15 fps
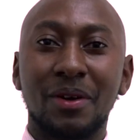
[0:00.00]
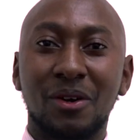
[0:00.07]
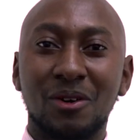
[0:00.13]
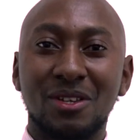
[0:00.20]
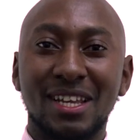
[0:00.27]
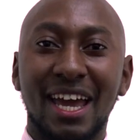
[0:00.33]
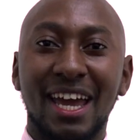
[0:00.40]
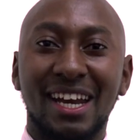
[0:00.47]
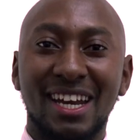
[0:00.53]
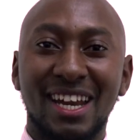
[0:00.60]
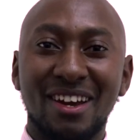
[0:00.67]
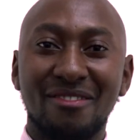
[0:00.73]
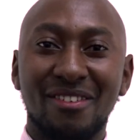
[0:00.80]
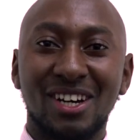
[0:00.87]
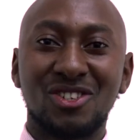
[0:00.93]
because I
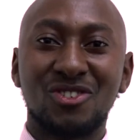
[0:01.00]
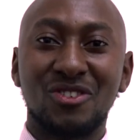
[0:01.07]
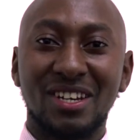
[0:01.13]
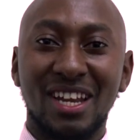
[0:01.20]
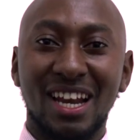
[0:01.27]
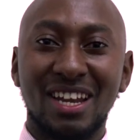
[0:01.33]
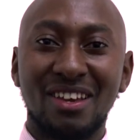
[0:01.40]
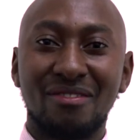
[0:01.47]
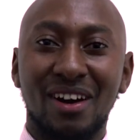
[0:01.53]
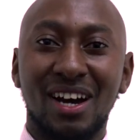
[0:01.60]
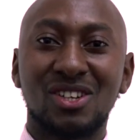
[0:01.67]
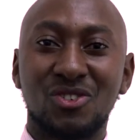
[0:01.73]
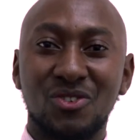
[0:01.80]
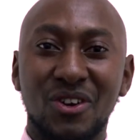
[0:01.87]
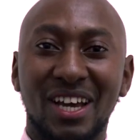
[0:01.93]
endeavor to
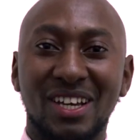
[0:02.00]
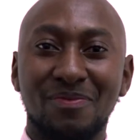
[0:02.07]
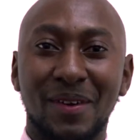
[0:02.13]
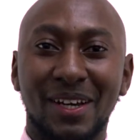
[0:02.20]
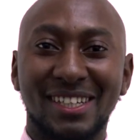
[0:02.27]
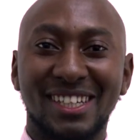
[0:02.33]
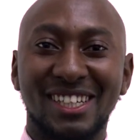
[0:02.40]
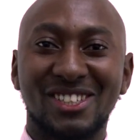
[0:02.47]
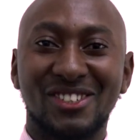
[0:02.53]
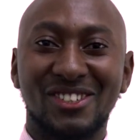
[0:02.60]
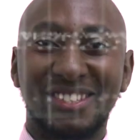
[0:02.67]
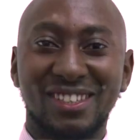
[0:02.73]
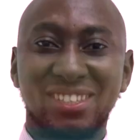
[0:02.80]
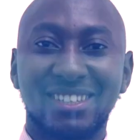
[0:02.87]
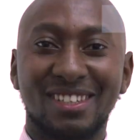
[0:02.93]
deliver to expectations.